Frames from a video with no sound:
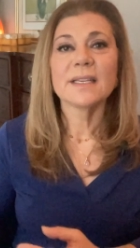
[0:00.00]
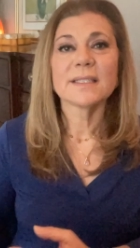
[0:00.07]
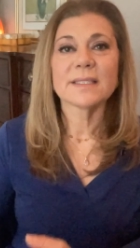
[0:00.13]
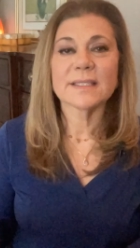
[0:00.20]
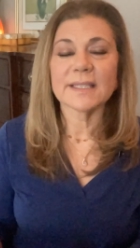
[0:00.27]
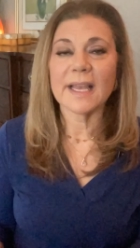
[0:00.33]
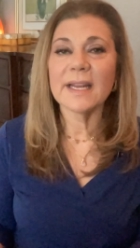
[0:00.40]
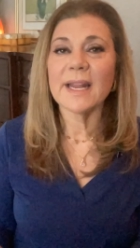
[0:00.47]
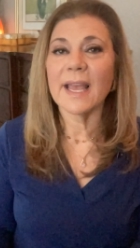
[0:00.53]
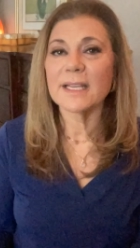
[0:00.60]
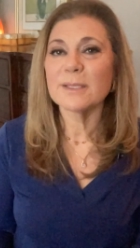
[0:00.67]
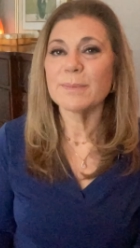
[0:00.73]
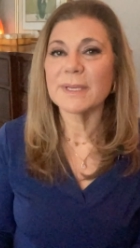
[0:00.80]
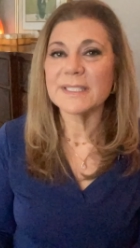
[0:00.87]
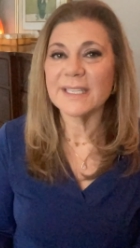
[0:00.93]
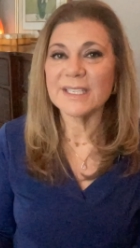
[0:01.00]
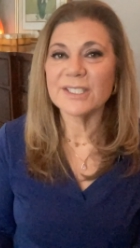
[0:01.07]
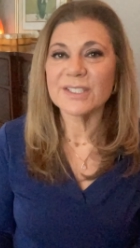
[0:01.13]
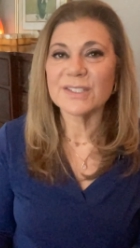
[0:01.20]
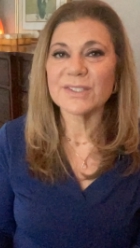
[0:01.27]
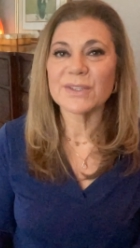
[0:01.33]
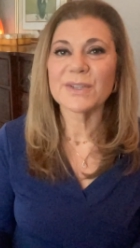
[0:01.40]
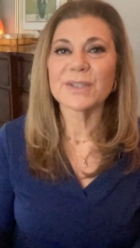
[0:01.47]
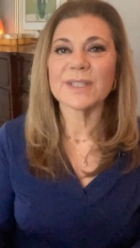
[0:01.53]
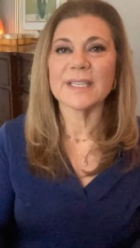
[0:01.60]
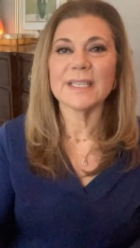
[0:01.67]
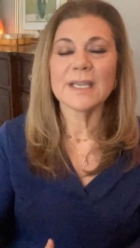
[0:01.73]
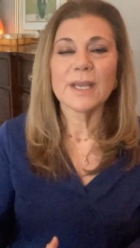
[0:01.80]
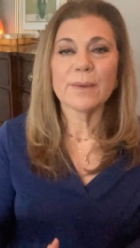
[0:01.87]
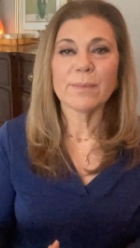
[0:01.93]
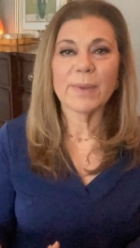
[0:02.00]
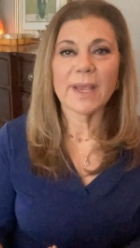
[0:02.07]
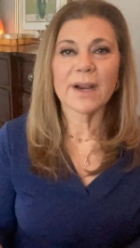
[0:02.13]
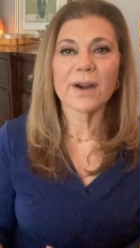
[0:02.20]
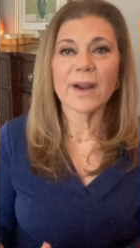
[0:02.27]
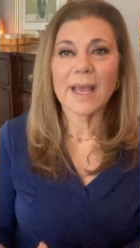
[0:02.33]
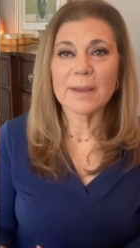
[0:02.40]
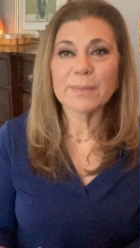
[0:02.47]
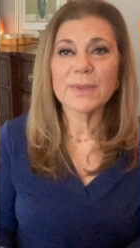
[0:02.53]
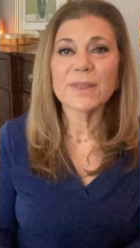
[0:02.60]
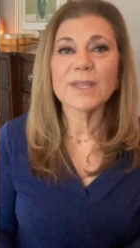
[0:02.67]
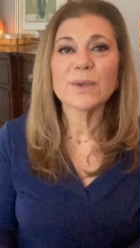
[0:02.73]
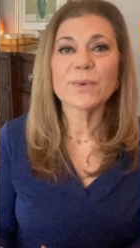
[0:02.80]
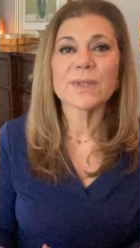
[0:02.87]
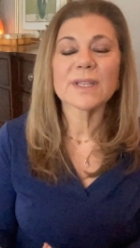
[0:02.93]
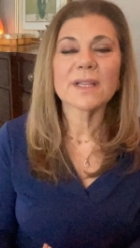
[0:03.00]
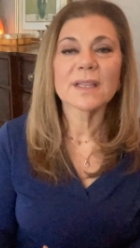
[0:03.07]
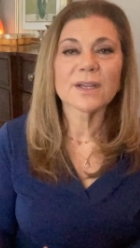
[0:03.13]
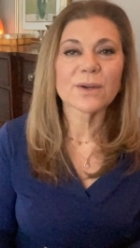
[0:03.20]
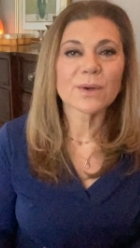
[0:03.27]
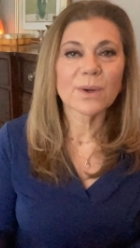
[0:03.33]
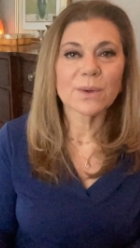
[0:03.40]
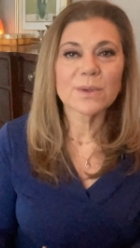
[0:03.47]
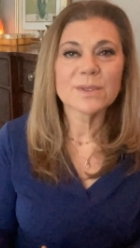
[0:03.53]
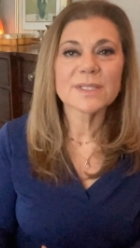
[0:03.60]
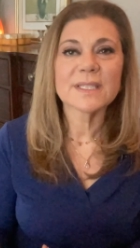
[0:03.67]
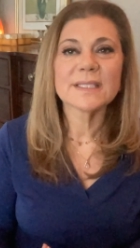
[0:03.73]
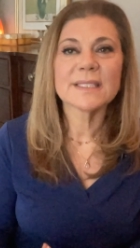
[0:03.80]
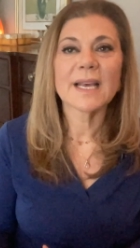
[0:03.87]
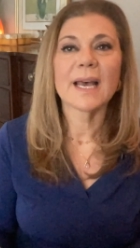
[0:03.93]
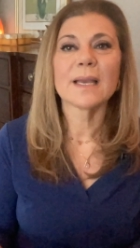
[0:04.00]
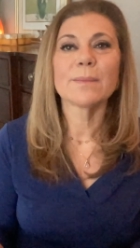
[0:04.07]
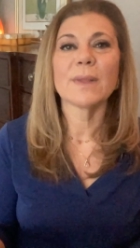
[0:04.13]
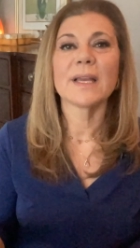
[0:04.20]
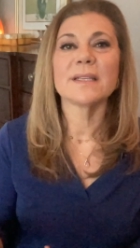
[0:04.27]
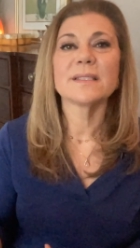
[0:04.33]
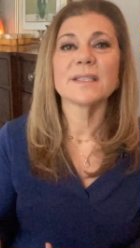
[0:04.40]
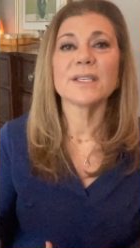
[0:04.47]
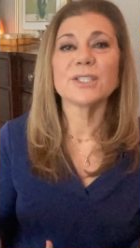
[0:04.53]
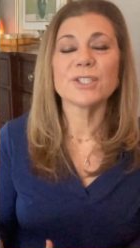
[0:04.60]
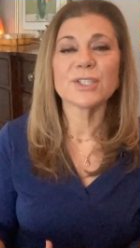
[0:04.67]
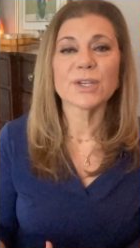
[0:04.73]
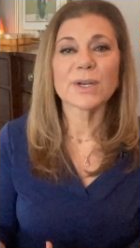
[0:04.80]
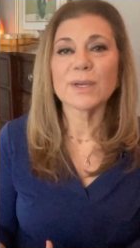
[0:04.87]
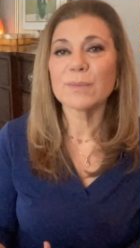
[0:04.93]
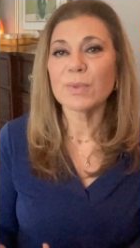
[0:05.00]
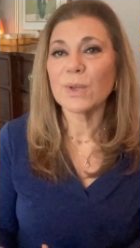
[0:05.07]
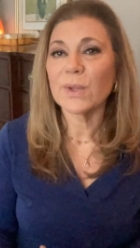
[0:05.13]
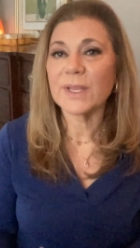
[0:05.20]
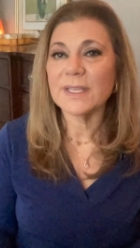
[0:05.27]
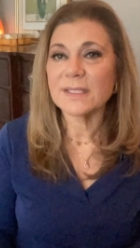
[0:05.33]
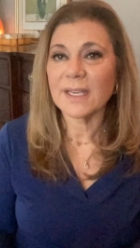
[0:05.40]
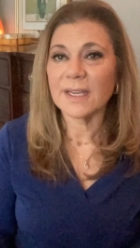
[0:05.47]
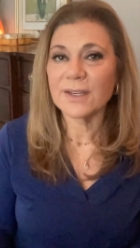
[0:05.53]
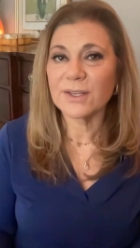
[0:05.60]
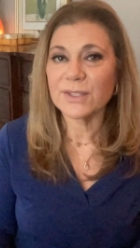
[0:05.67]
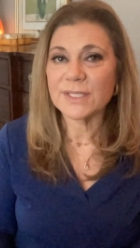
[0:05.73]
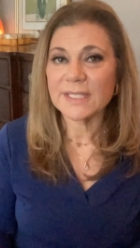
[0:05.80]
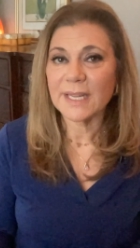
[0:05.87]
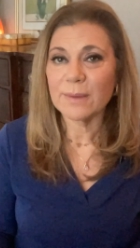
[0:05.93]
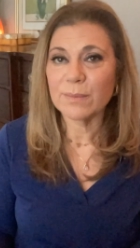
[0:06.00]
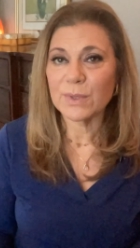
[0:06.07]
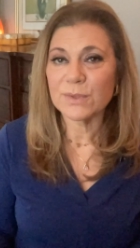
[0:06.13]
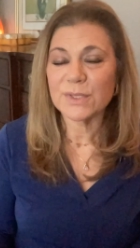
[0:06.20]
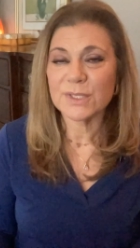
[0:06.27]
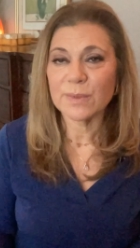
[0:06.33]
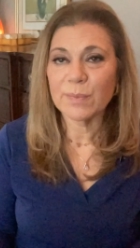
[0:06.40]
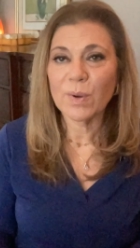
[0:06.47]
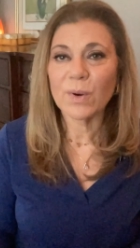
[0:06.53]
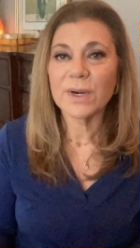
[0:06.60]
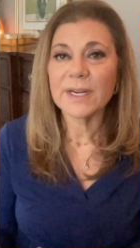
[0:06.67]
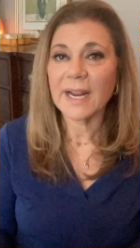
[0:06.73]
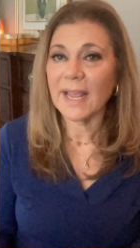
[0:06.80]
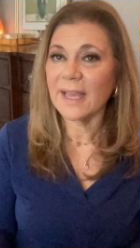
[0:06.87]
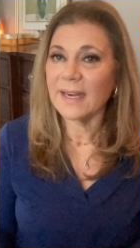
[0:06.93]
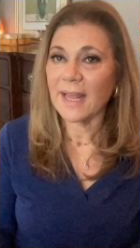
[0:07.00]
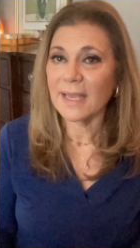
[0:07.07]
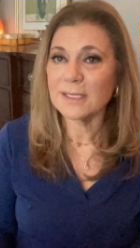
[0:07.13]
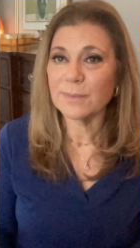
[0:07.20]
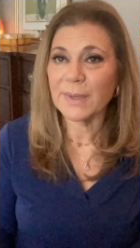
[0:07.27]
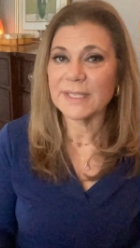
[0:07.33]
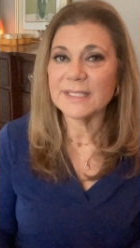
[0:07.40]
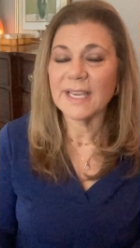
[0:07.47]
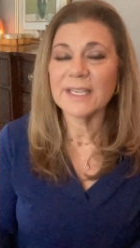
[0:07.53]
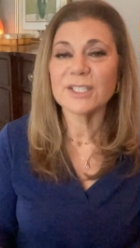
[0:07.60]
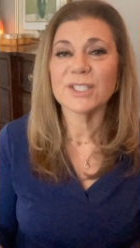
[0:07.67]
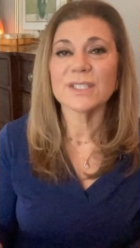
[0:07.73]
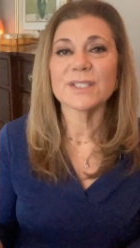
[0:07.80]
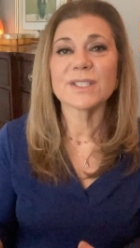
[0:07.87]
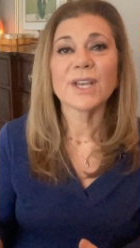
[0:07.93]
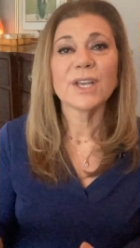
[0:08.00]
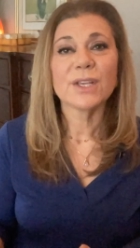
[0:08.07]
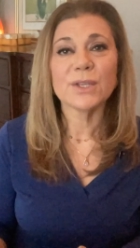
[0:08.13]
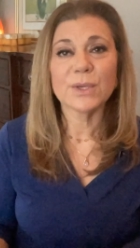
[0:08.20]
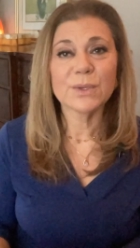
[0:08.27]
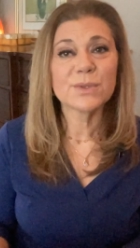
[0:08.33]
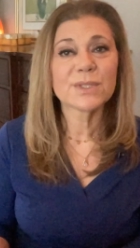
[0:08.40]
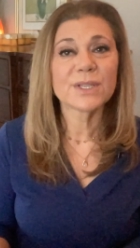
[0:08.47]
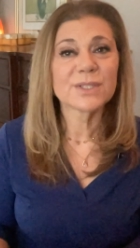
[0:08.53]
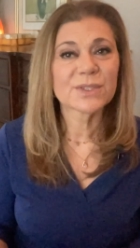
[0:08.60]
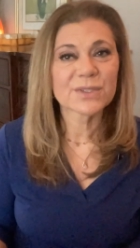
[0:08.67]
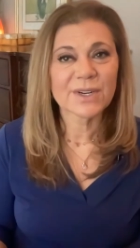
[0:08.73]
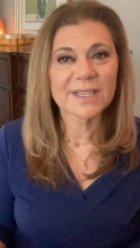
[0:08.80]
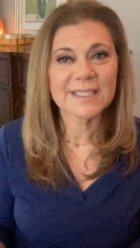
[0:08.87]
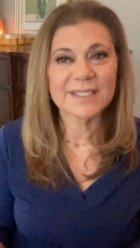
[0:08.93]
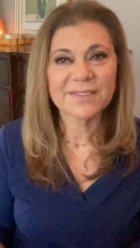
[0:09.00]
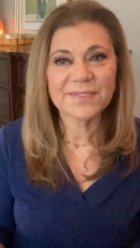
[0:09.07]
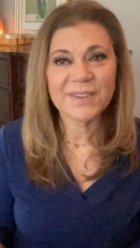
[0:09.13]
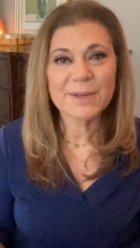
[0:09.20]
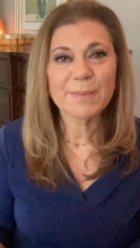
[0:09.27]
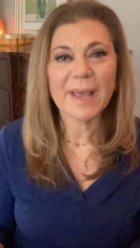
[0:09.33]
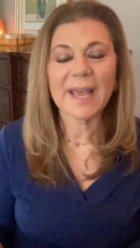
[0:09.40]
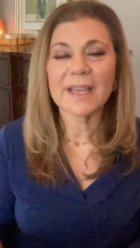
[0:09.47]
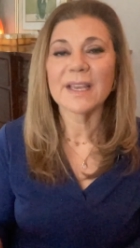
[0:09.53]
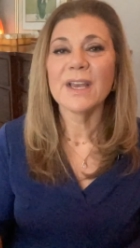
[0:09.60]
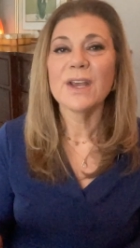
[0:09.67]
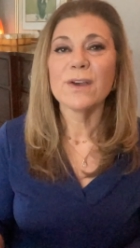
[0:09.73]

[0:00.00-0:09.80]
Set expectations early. Pair empathy with clear goals and timelines. Ensure employees understand both support and expectations. Use constructive feedback.